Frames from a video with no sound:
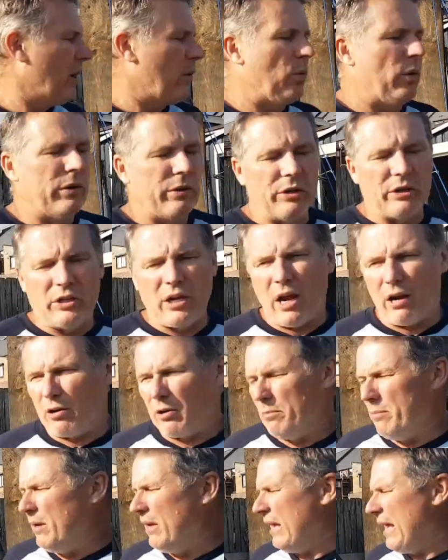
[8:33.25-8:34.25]
We're in
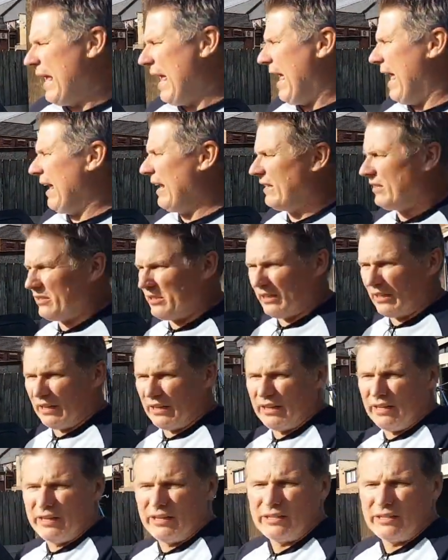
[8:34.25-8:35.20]
Durham, and the